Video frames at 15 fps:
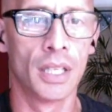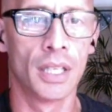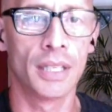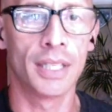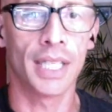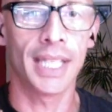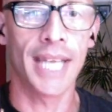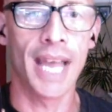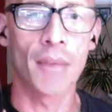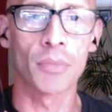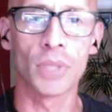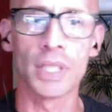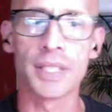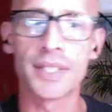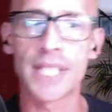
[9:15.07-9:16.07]
the
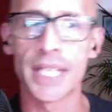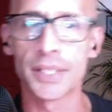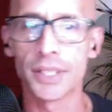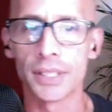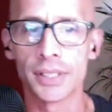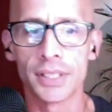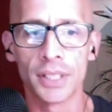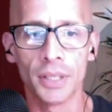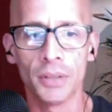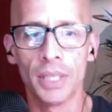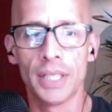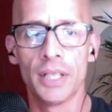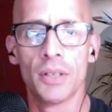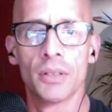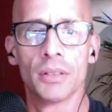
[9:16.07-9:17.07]
camera centered so I
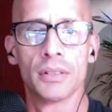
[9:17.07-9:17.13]
don't.